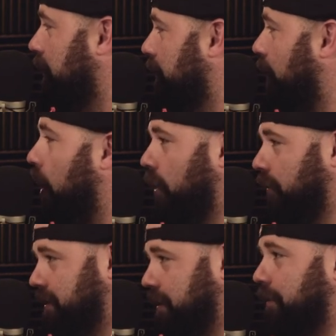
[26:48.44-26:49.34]
one another are
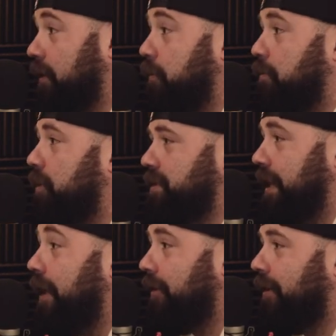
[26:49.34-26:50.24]
like something that we put
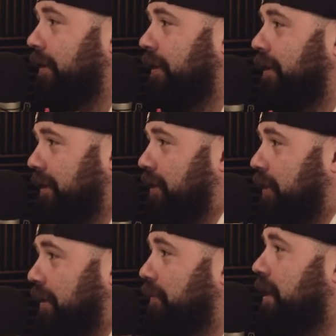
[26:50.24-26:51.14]
together. Yes, you
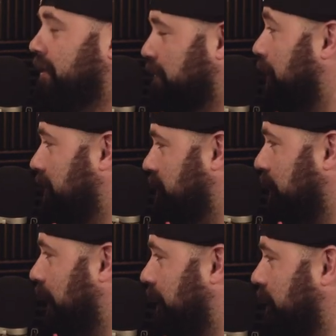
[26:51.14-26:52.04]
absolutely. I mean? But so
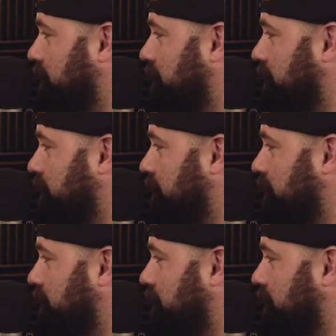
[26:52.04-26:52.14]
like